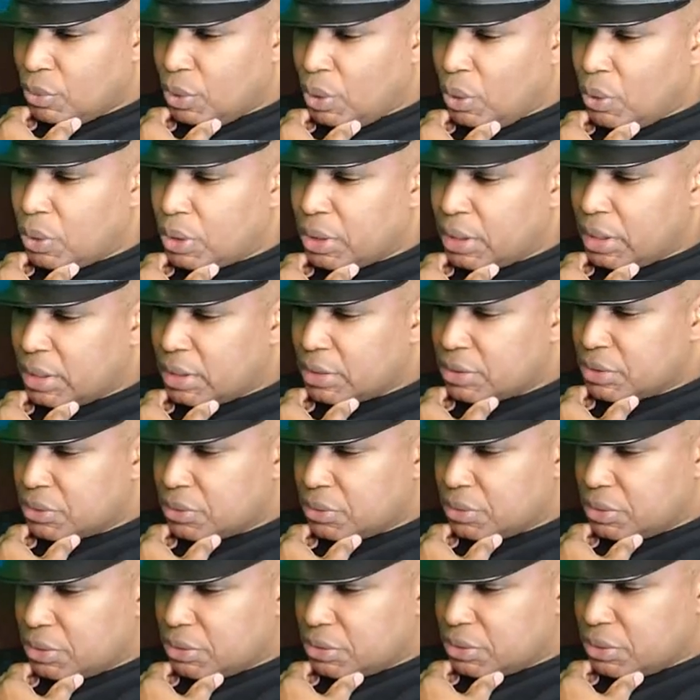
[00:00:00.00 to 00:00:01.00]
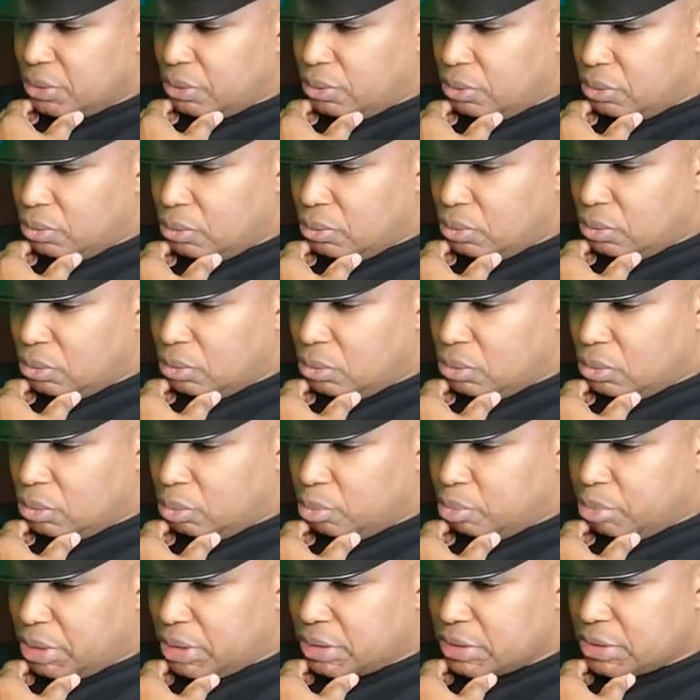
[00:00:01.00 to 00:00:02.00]
Okay, and so there's a whole
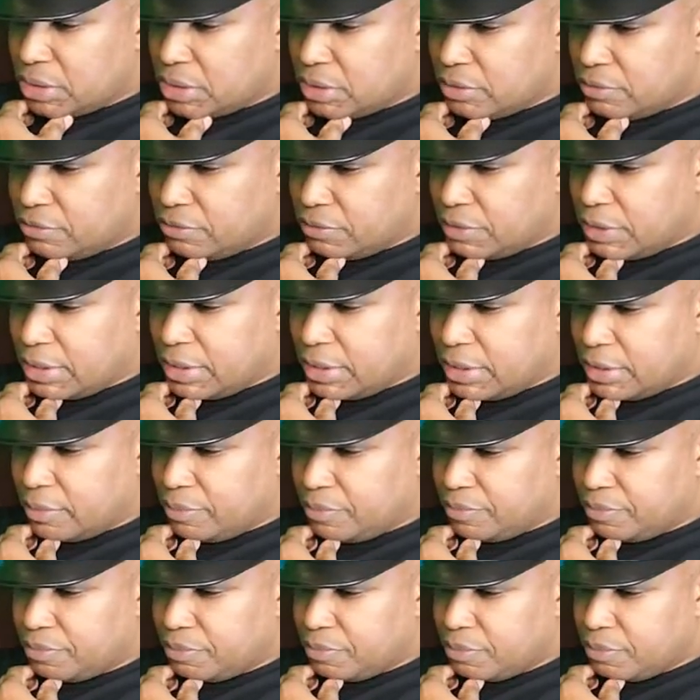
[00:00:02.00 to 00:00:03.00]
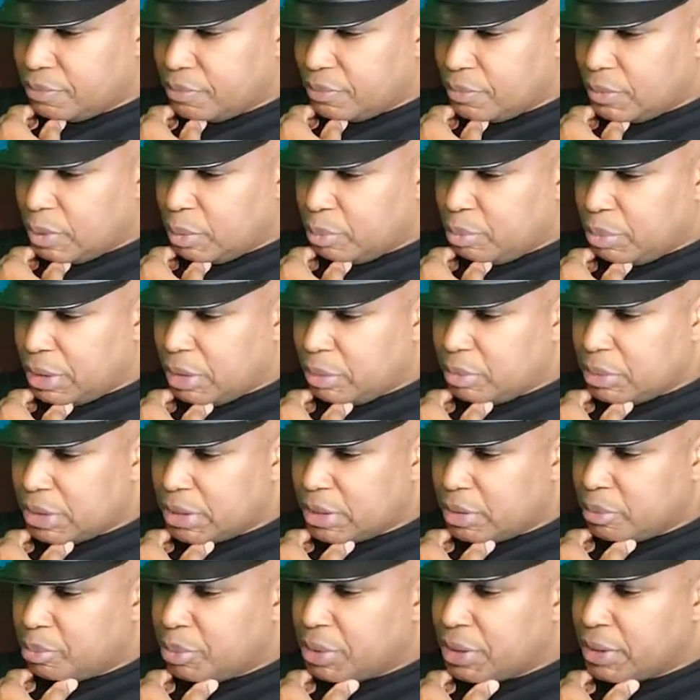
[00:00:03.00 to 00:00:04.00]
bunch of
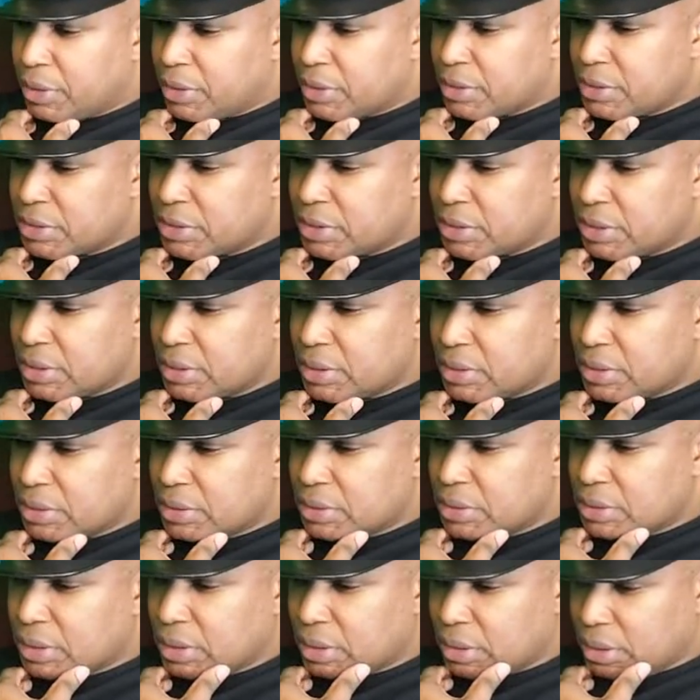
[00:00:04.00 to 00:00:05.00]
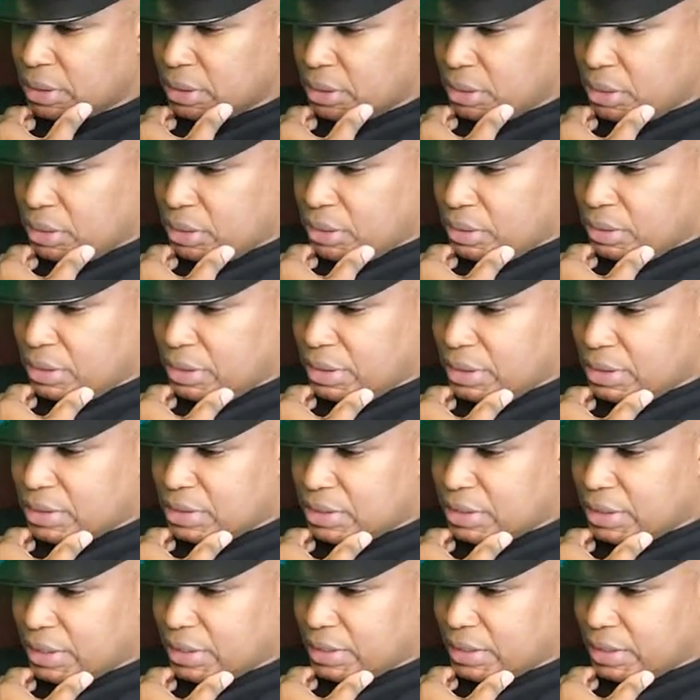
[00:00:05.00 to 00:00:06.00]
public appearances and
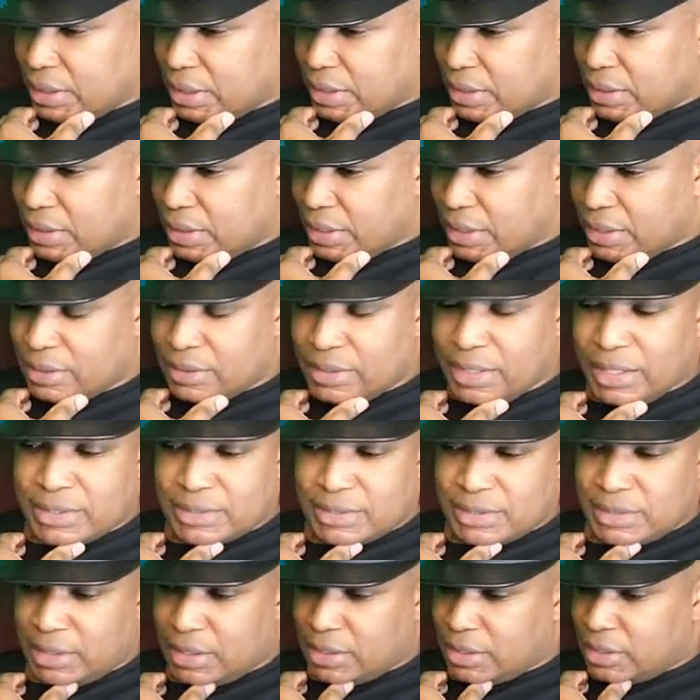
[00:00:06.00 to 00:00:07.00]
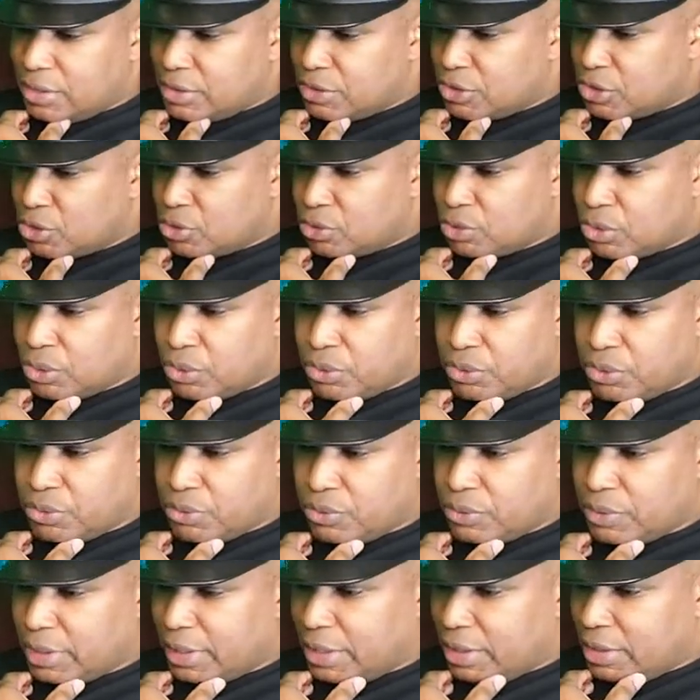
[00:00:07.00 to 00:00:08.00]
things like that. Let's scroll
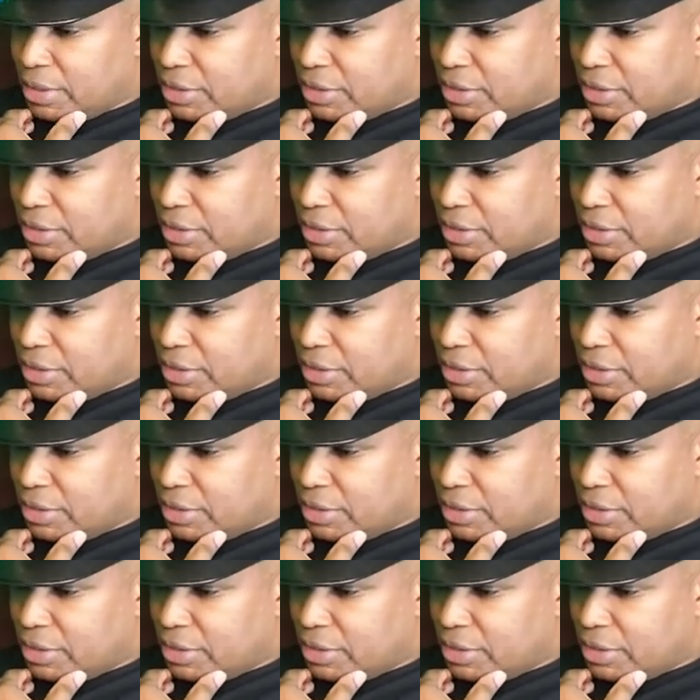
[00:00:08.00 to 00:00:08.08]
through that.